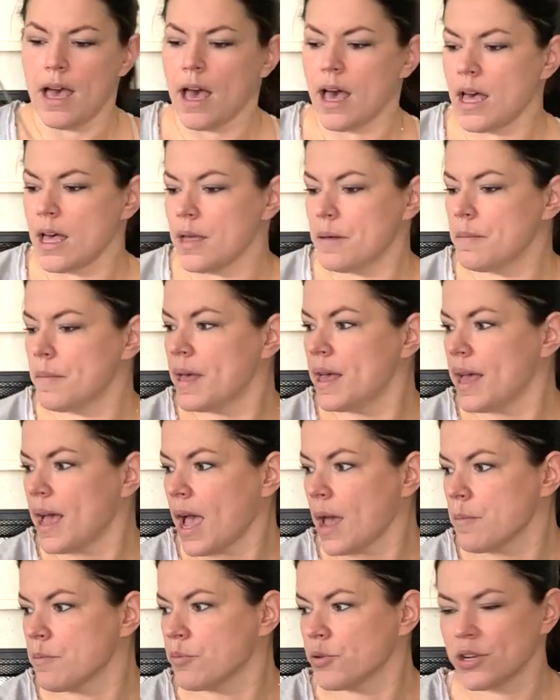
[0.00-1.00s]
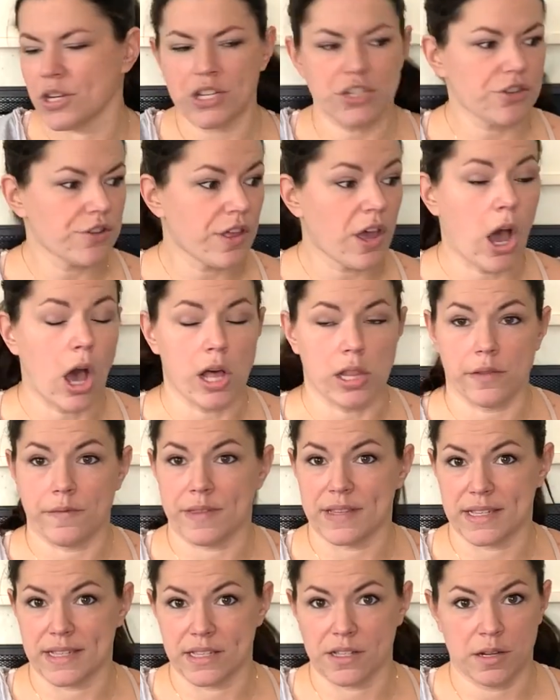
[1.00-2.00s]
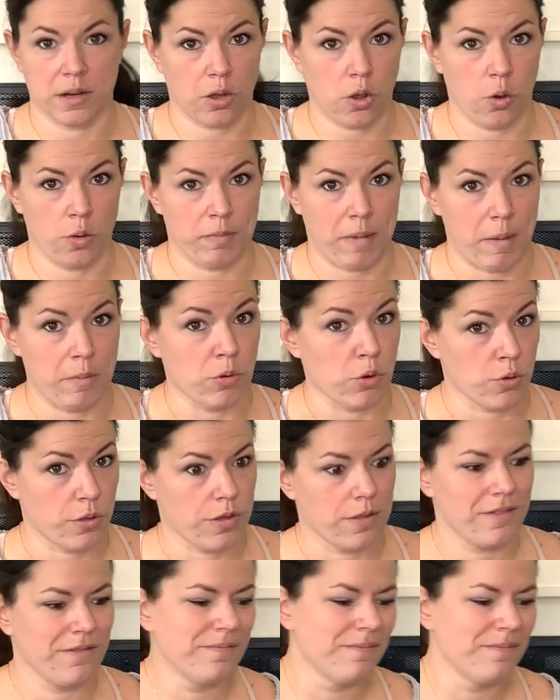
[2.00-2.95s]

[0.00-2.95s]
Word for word: Um, I'm pretty sure that all of this is going to go in my booth.